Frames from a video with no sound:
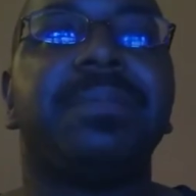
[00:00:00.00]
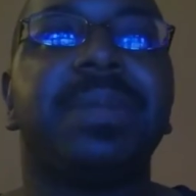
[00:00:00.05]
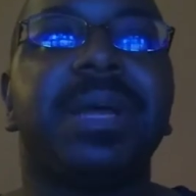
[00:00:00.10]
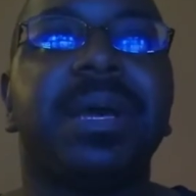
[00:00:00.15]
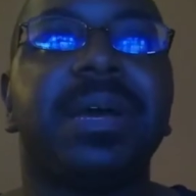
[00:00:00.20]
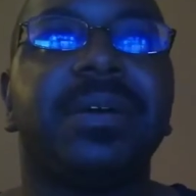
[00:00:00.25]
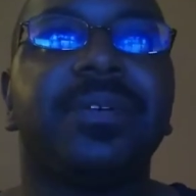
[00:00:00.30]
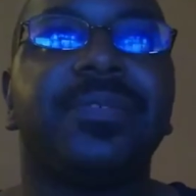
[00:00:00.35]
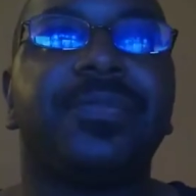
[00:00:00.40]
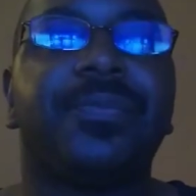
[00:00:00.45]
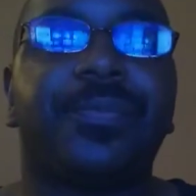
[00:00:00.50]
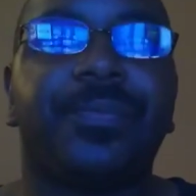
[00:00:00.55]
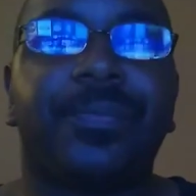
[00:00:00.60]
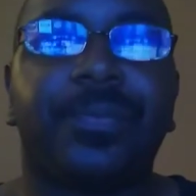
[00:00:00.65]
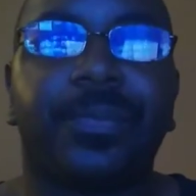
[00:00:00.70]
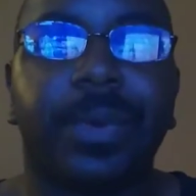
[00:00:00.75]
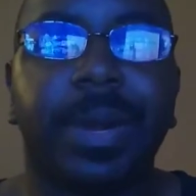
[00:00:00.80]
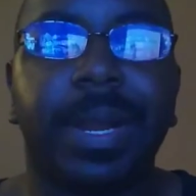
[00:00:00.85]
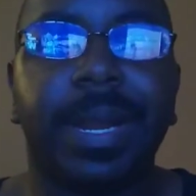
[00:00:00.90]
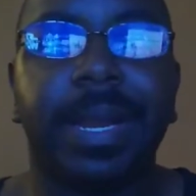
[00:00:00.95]
not
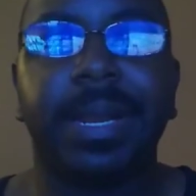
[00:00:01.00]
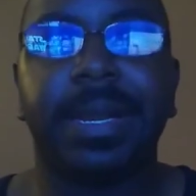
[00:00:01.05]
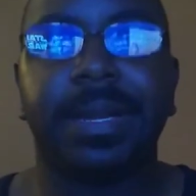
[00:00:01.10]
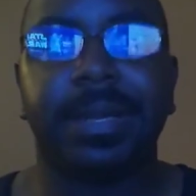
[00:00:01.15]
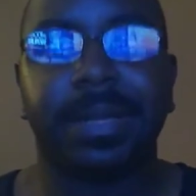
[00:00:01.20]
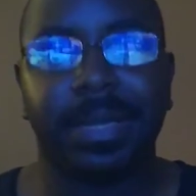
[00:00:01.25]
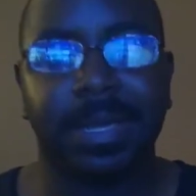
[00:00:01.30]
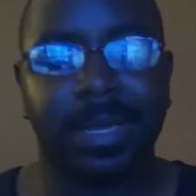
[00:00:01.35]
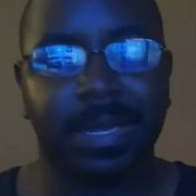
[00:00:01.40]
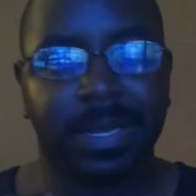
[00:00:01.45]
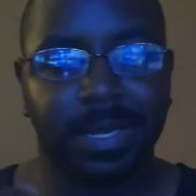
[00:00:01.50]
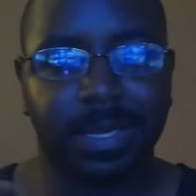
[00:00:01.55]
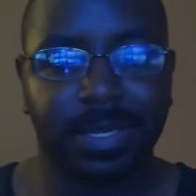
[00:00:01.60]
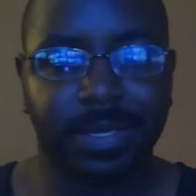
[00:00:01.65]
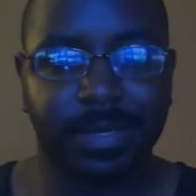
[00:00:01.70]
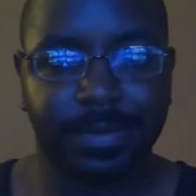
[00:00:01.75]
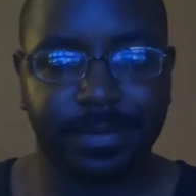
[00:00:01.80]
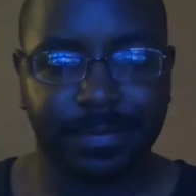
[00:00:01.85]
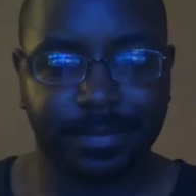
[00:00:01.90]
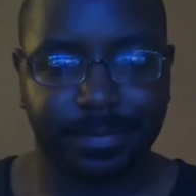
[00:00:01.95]
afraid
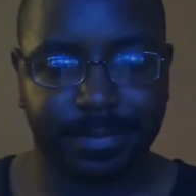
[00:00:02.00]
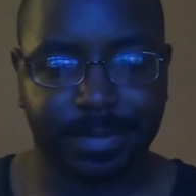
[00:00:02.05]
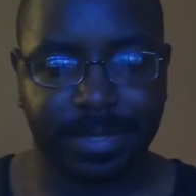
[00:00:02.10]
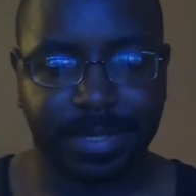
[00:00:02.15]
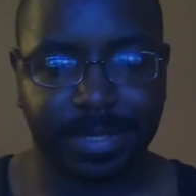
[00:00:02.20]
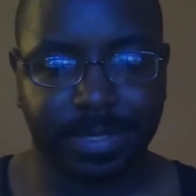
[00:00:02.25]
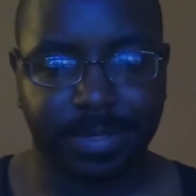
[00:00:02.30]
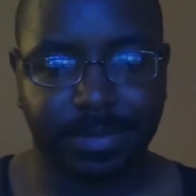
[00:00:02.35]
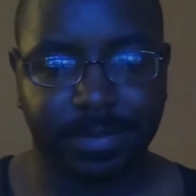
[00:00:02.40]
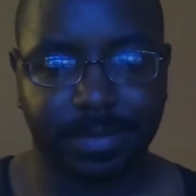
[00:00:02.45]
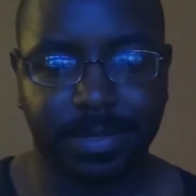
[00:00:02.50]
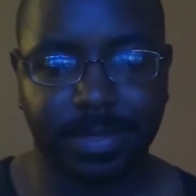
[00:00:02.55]
of like